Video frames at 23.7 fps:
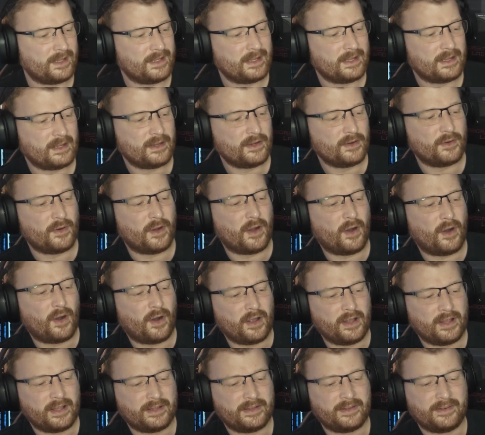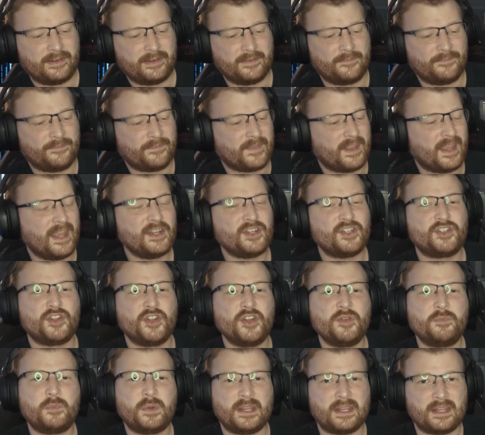It
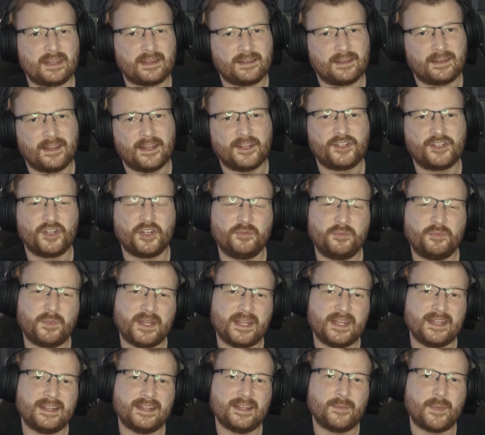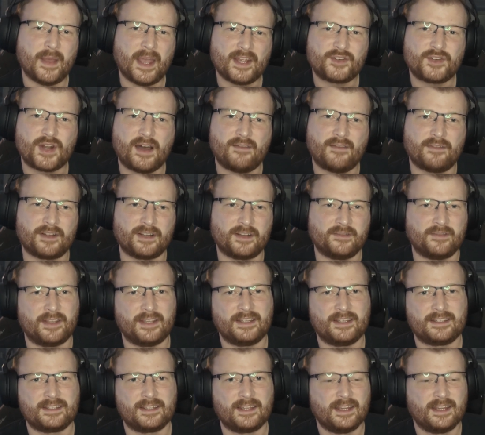should be. It should be the best traveling
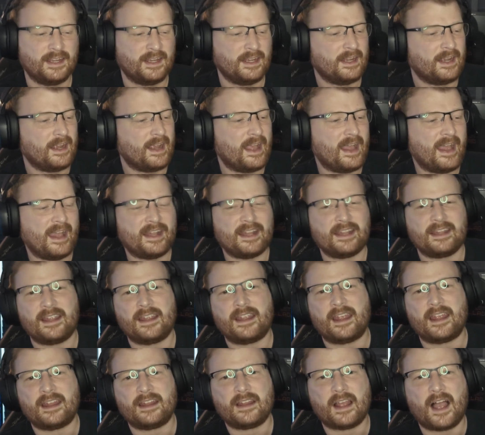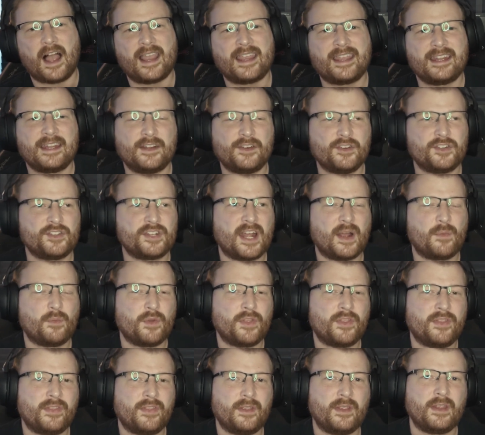device. I can understand
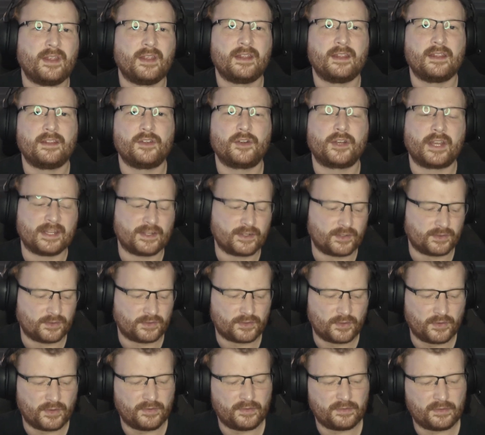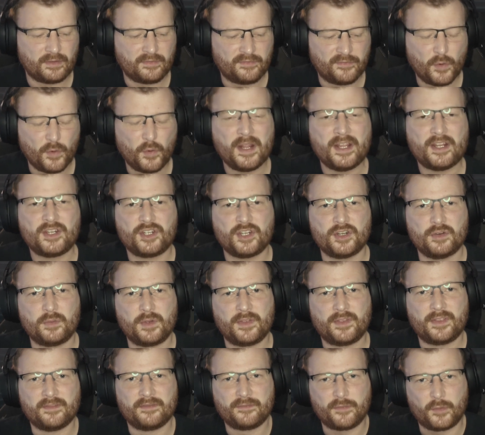with. Okay, so the phone issue with
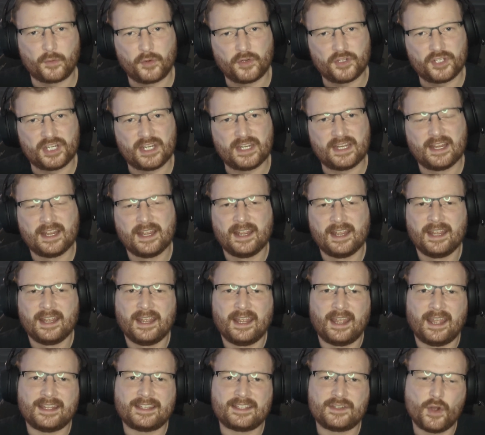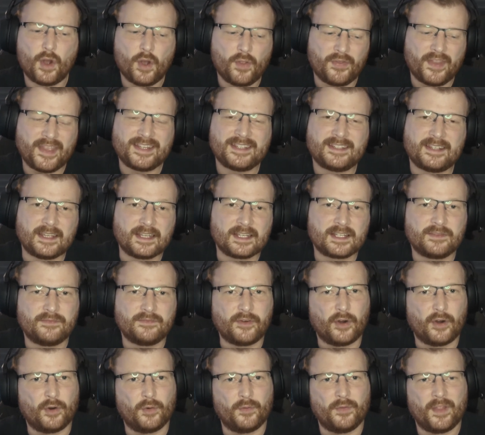the 4G, it's not this thing's
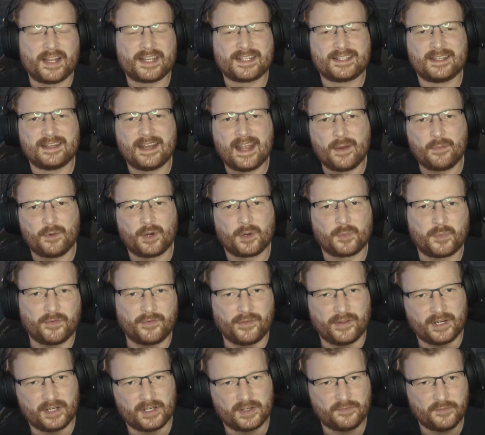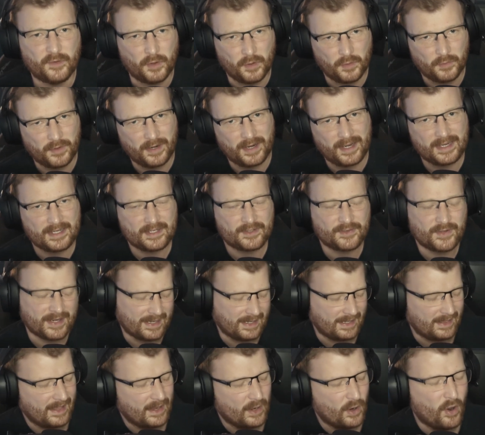fault. That's the network provider's fault, right? So I can
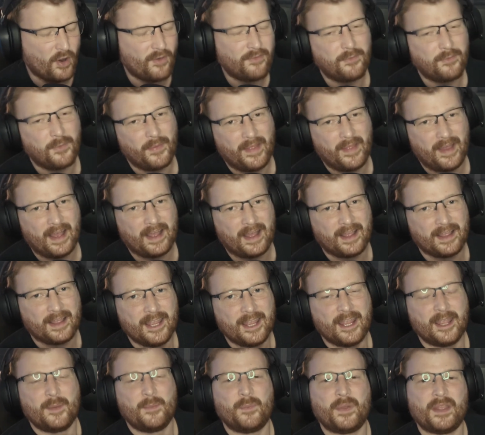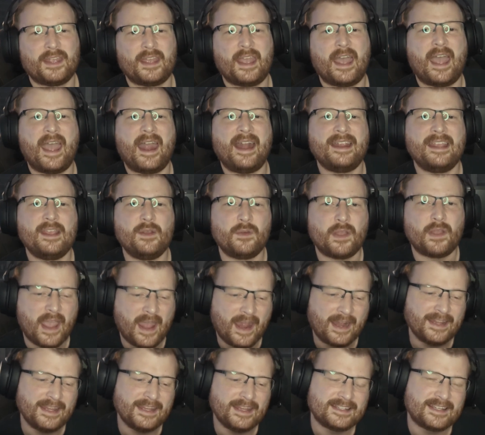let it off with that. But any
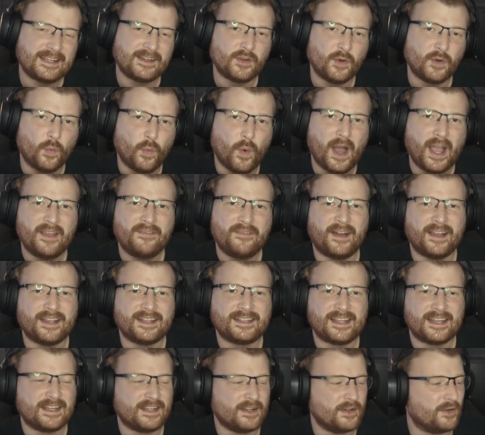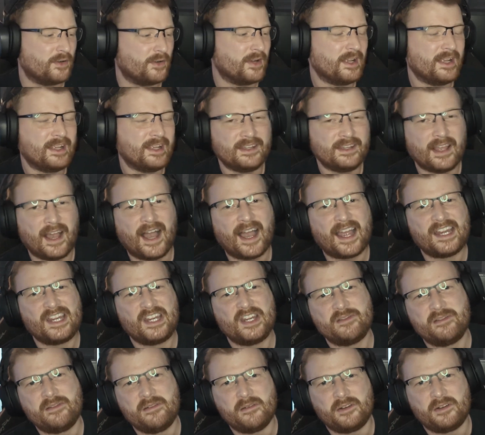single Wi-Fi signal, I should
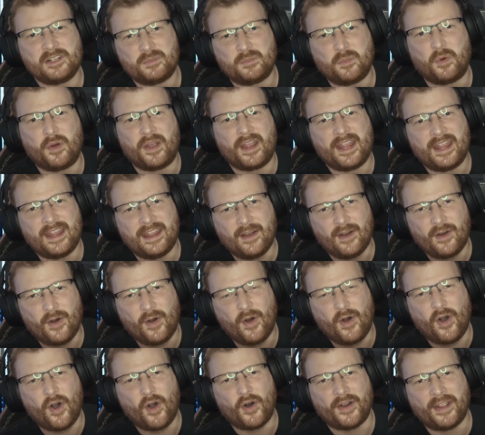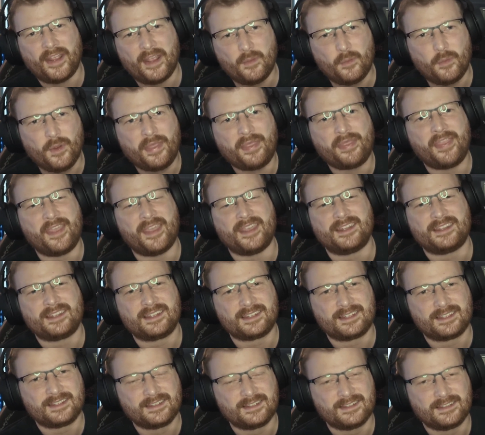be able to play on it with
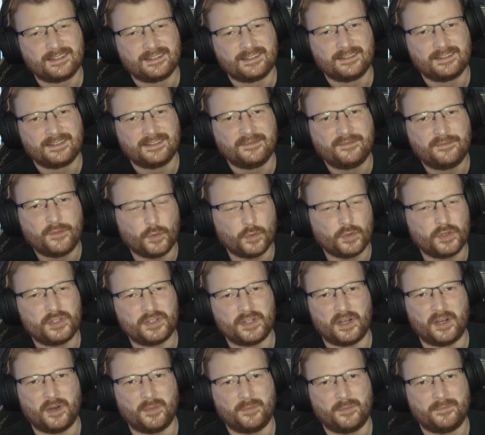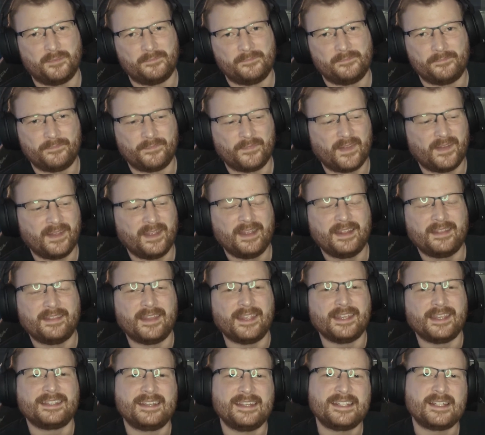this. Full stop.
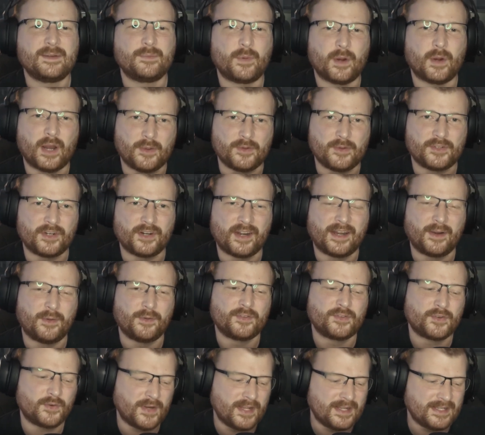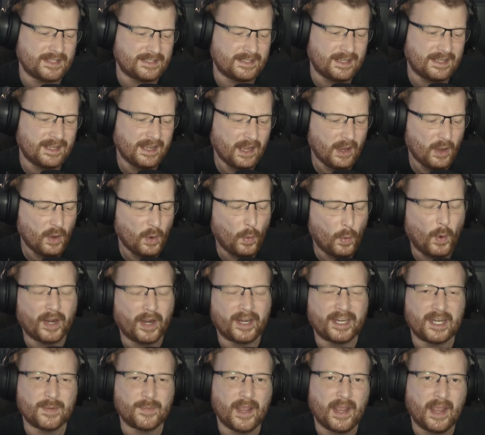This needs a browser. I know Sony's worried
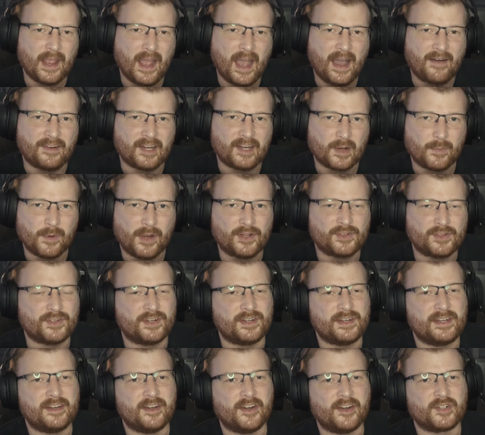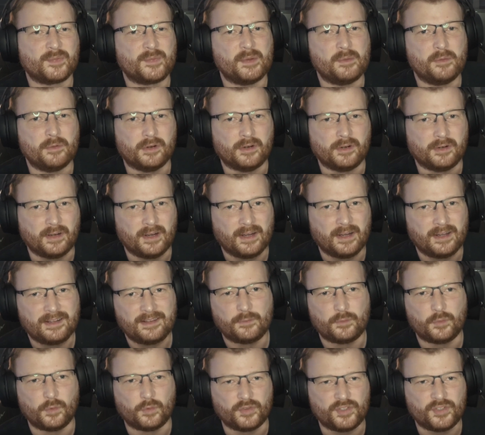about having a browser in here so people
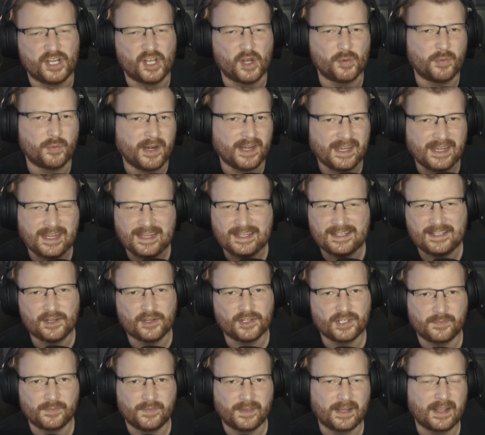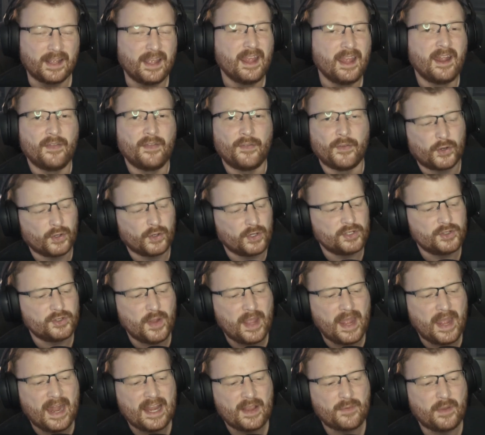will jailbreak easy or something. They're going to do it
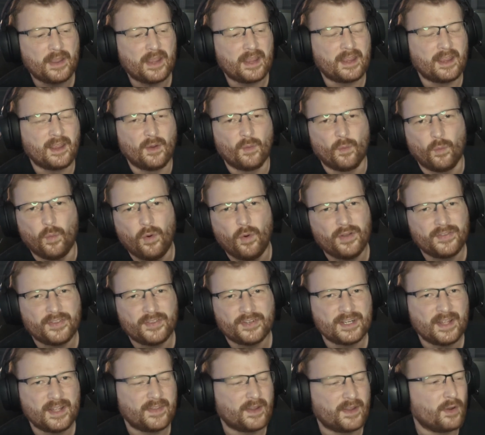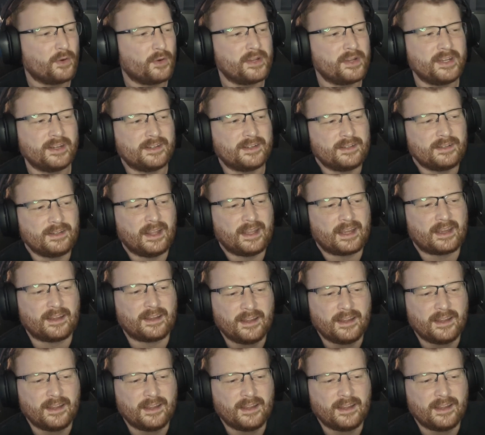anyway. There's nothing on here. Like,